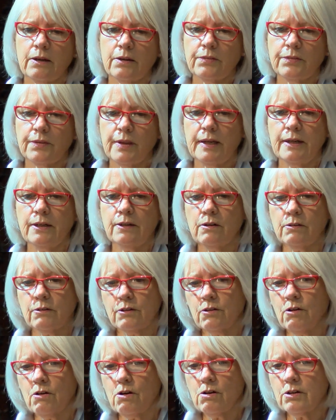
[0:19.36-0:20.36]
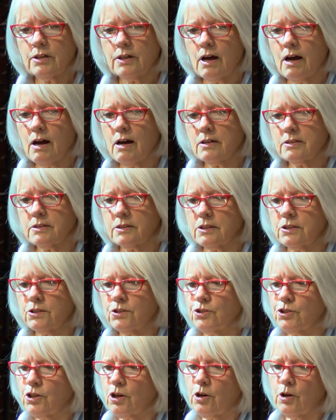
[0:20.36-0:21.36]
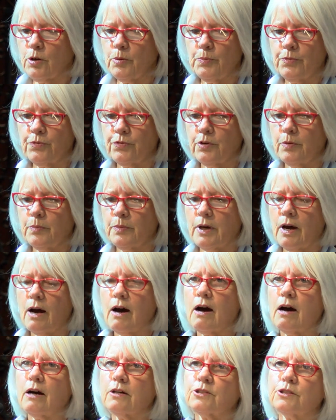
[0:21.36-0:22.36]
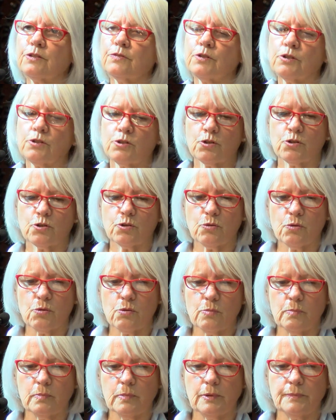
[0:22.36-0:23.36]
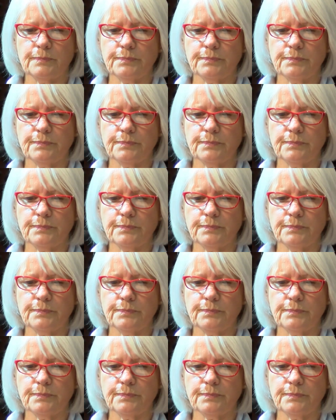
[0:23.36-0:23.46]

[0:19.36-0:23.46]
Then God answered Job from the heart of the storm.